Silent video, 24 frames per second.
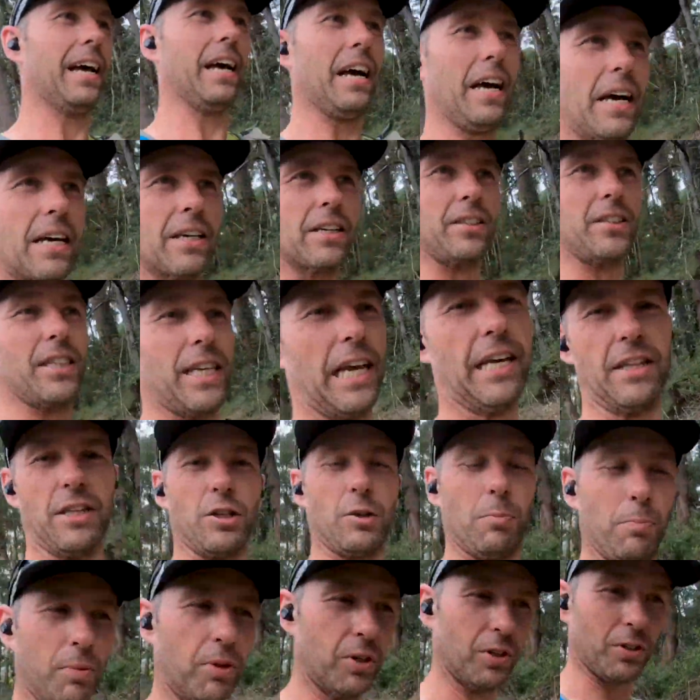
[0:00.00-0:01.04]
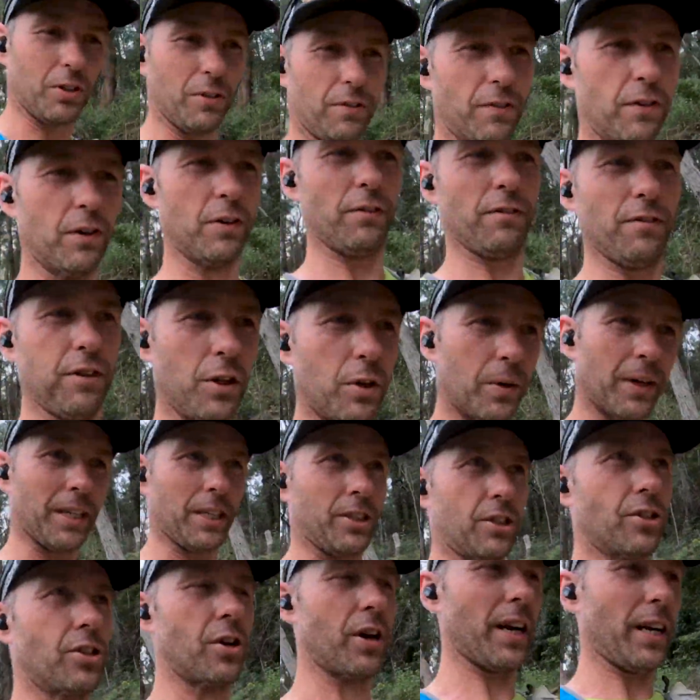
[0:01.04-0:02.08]
because you get this beautiful flowing
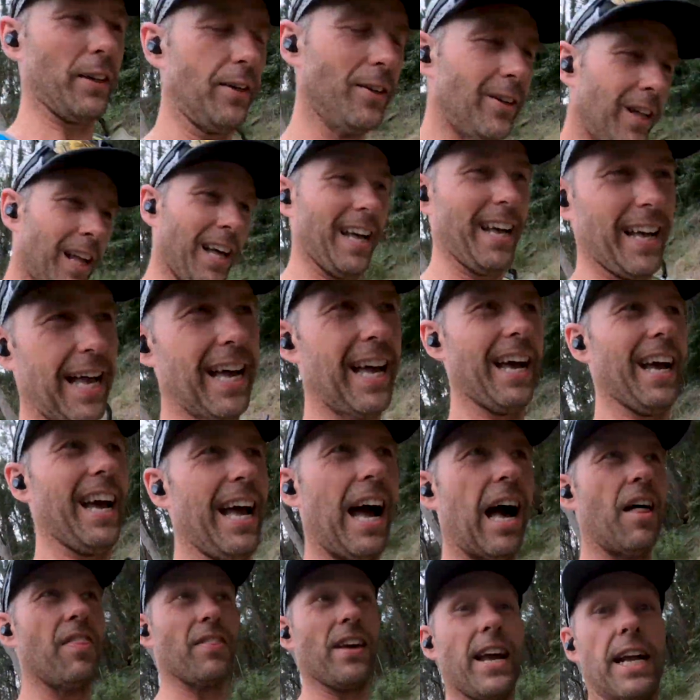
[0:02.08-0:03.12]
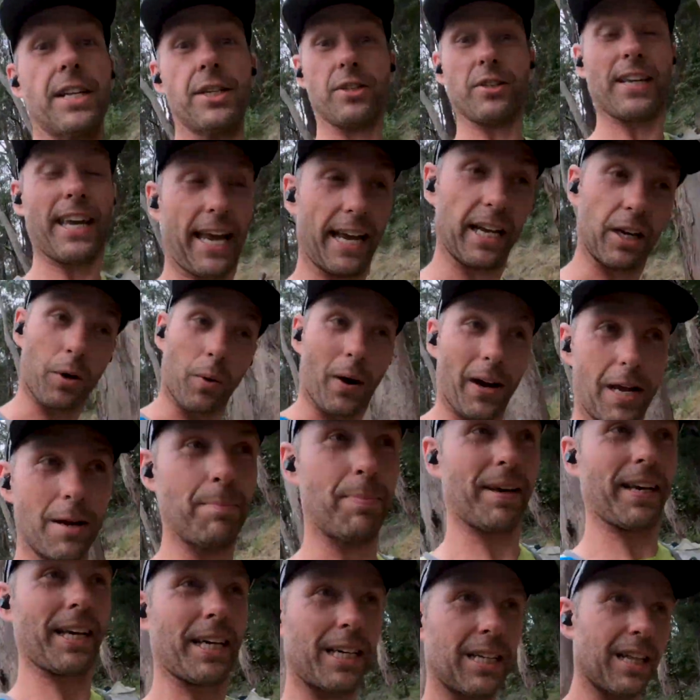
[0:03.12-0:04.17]
trail and then you get quite a
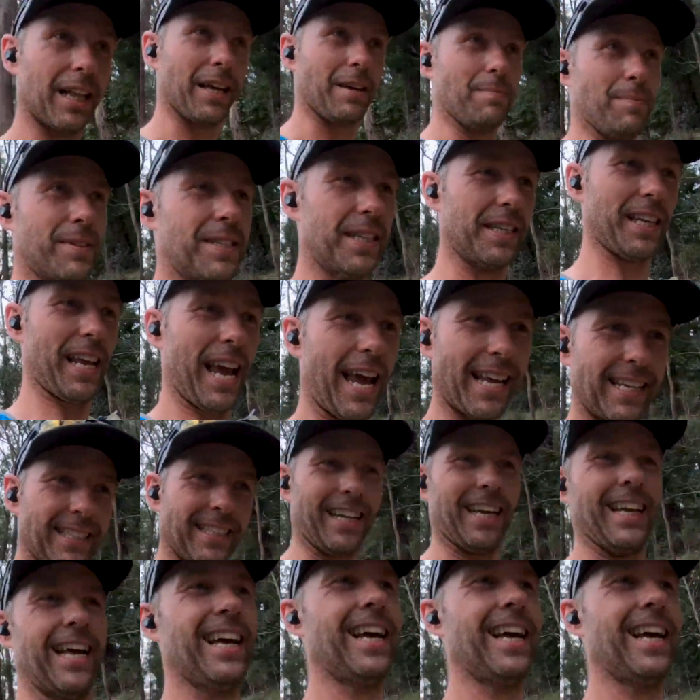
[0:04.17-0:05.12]
big climb to the end.